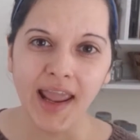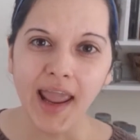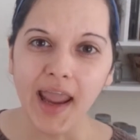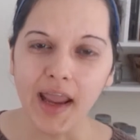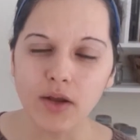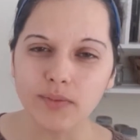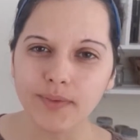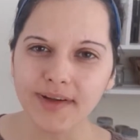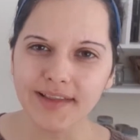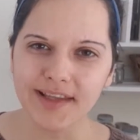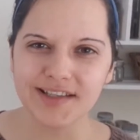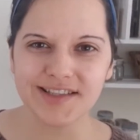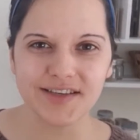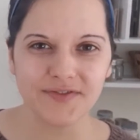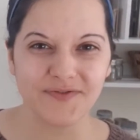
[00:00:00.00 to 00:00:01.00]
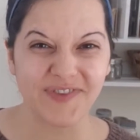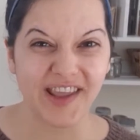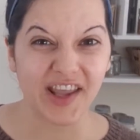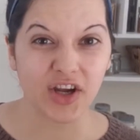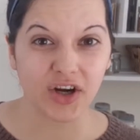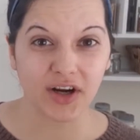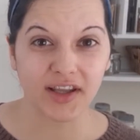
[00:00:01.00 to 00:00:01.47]
it really didn't fit
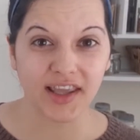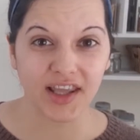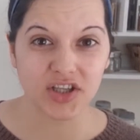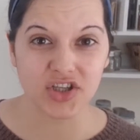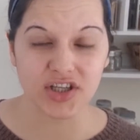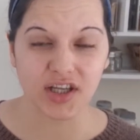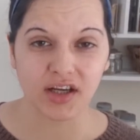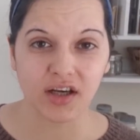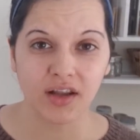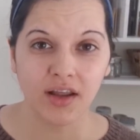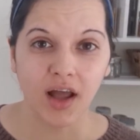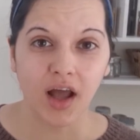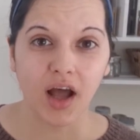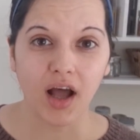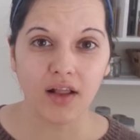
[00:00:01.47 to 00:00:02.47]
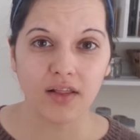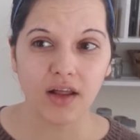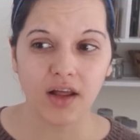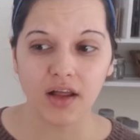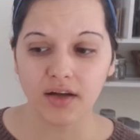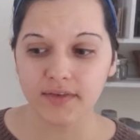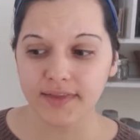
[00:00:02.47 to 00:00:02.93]
in our kitchen.
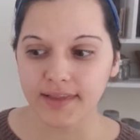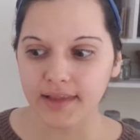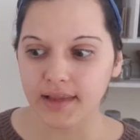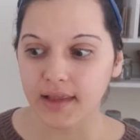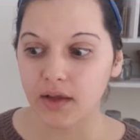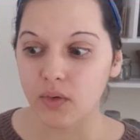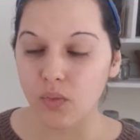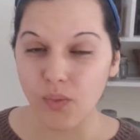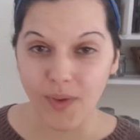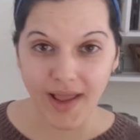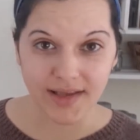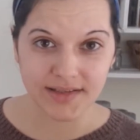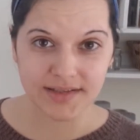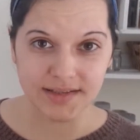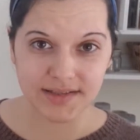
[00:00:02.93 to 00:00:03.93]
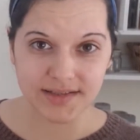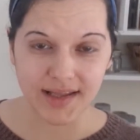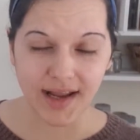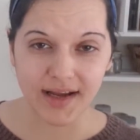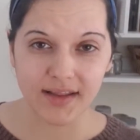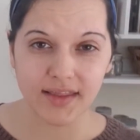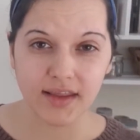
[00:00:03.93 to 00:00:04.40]
Along the west
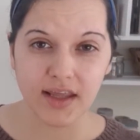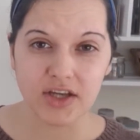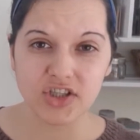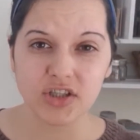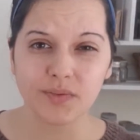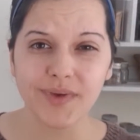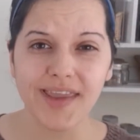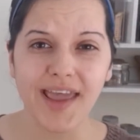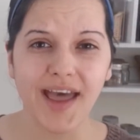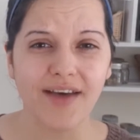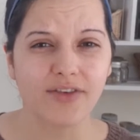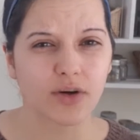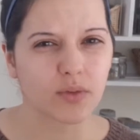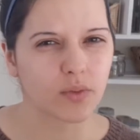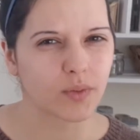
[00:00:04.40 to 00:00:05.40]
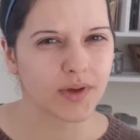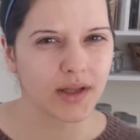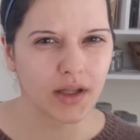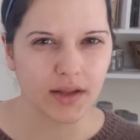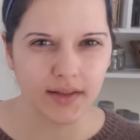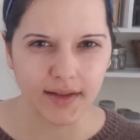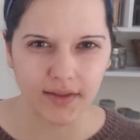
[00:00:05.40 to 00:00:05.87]
side of the kitchen, we have a
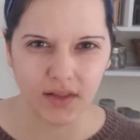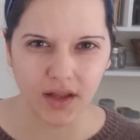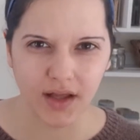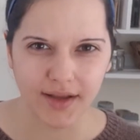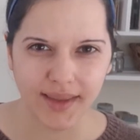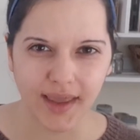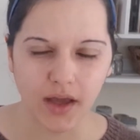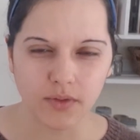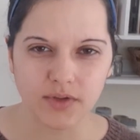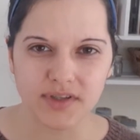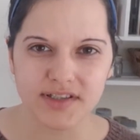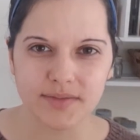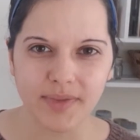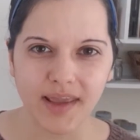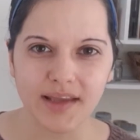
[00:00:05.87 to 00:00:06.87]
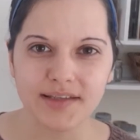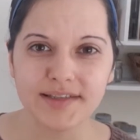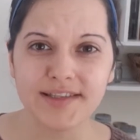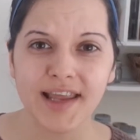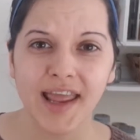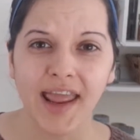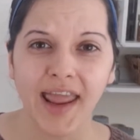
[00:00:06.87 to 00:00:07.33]
really long counter
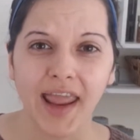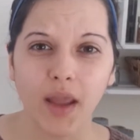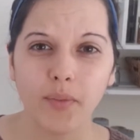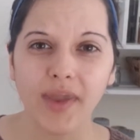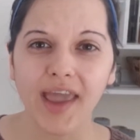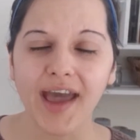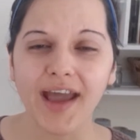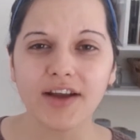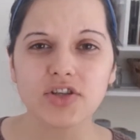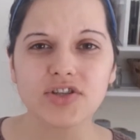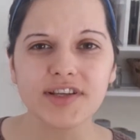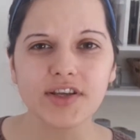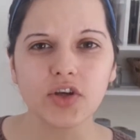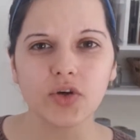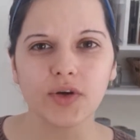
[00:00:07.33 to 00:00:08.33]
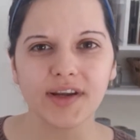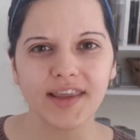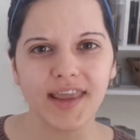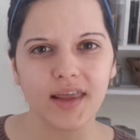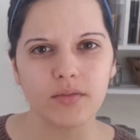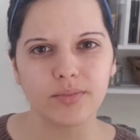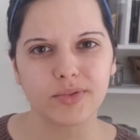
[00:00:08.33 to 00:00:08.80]
space, and we actually couldn't
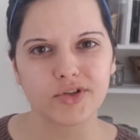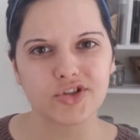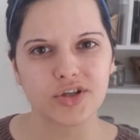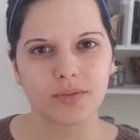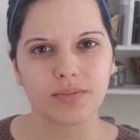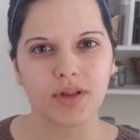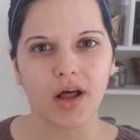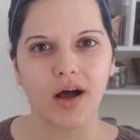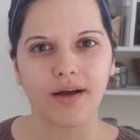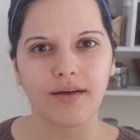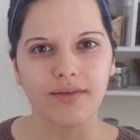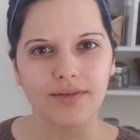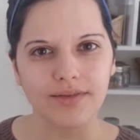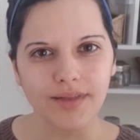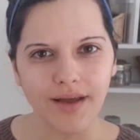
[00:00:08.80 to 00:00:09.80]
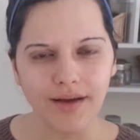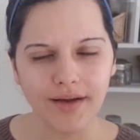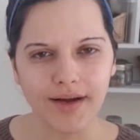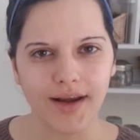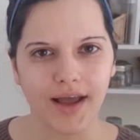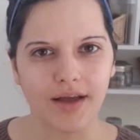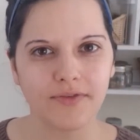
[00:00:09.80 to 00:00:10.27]
get butcher block long
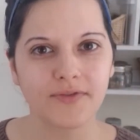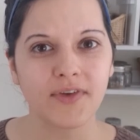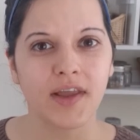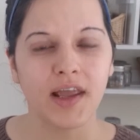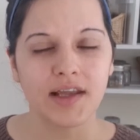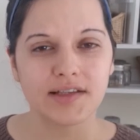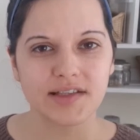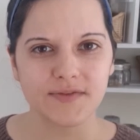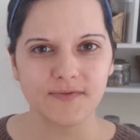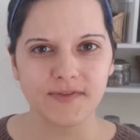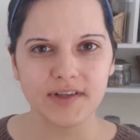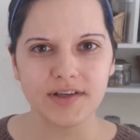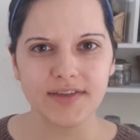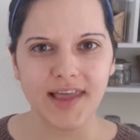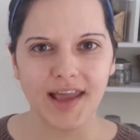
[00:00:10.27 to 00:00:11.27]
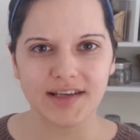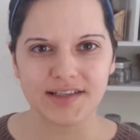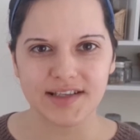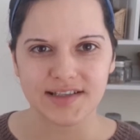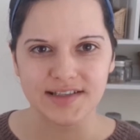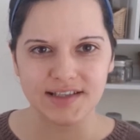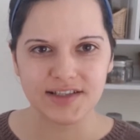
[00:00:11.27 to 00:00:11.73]
enough to fill that
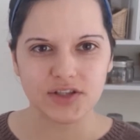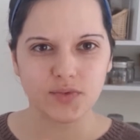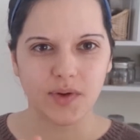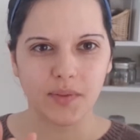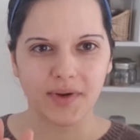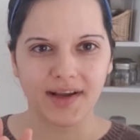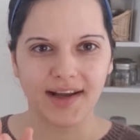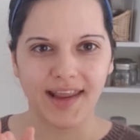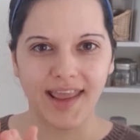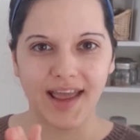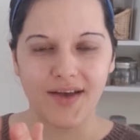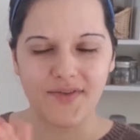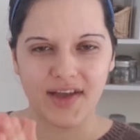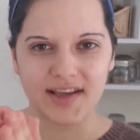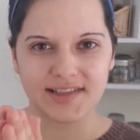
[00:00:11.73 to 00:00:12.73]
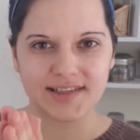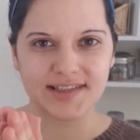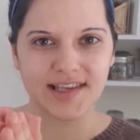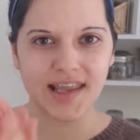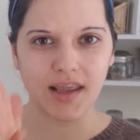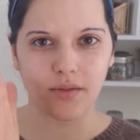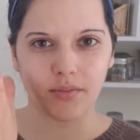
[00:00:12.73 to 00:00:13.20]
distance. We were going to have a
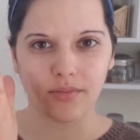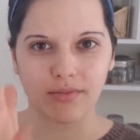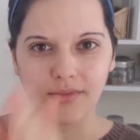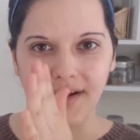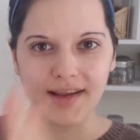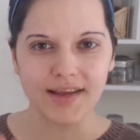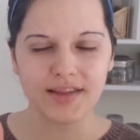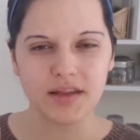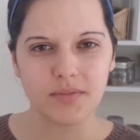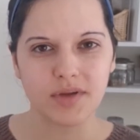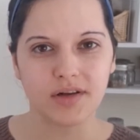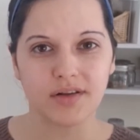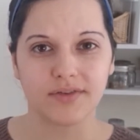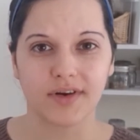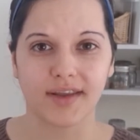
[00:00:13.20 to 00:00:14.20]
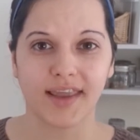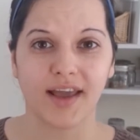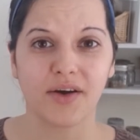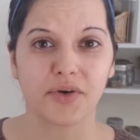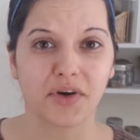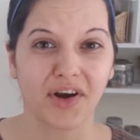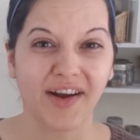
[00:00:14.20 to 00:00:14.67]
seam right in the middle of our
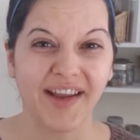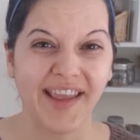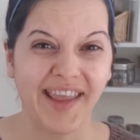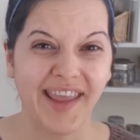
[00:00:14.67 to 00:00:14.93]
counter,